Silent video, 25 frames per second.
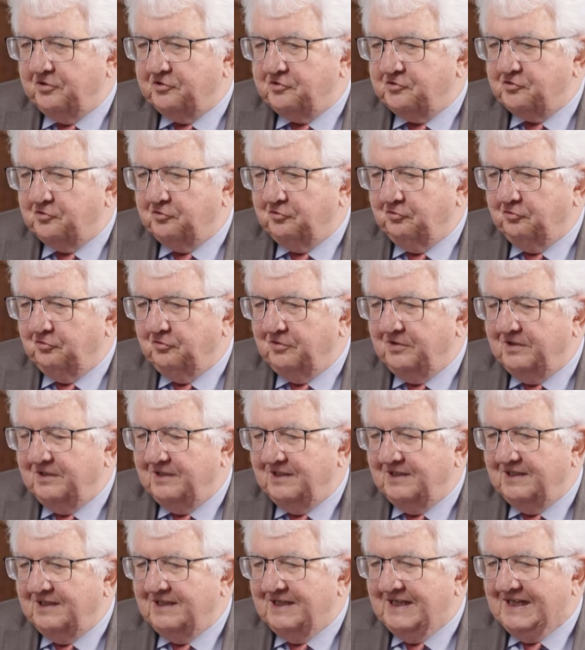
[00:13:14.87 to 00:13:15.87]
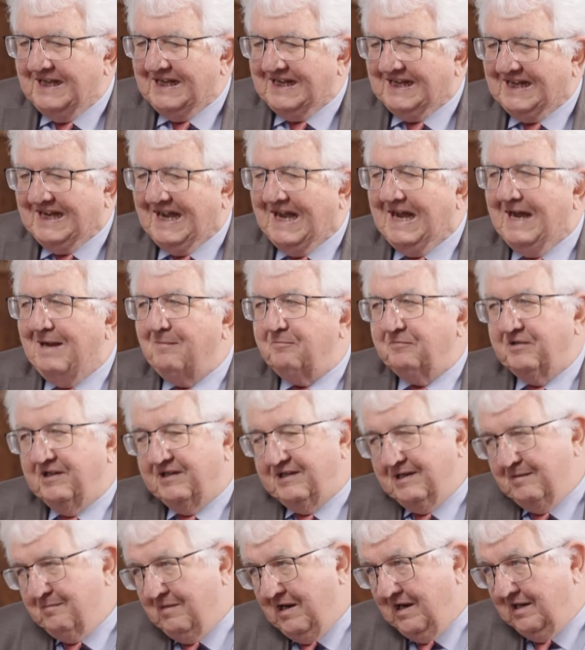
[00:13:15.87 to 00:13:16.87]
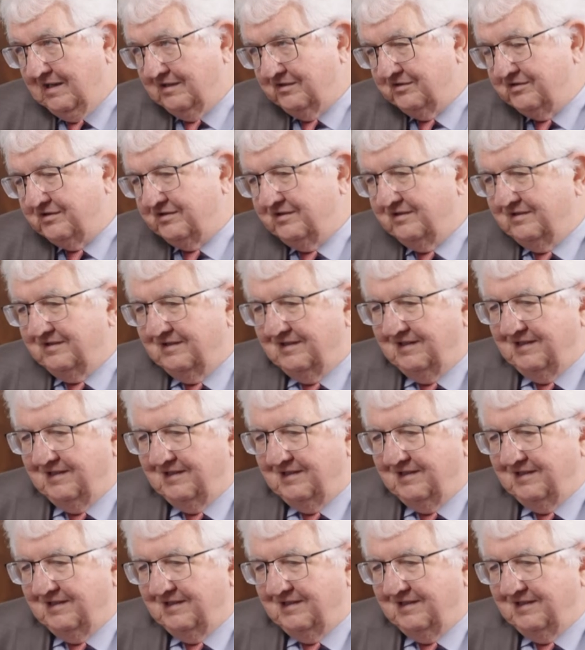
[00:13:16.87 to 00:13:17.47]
to calm the demand.